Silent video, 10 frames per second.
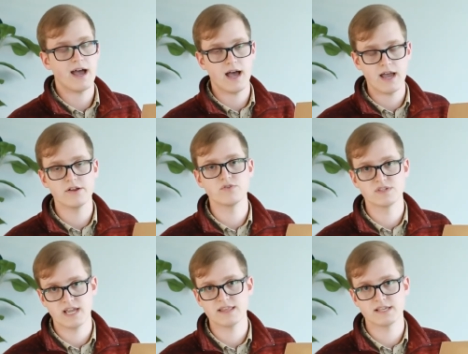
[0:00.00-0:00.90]
I
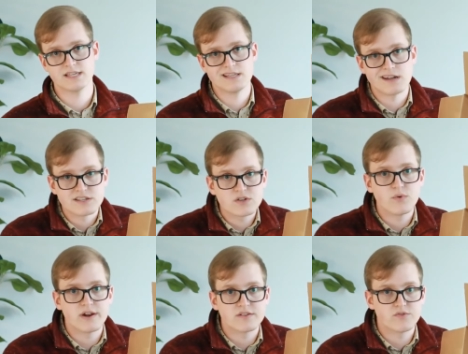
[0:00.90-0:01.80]
understand this is not a
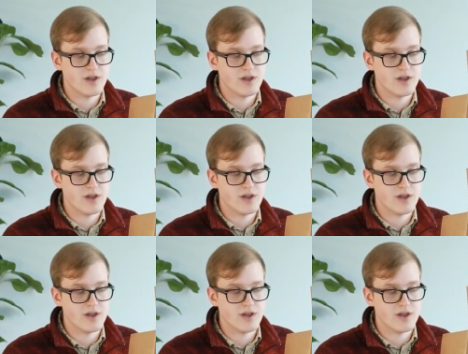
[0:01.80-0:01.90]
square, so I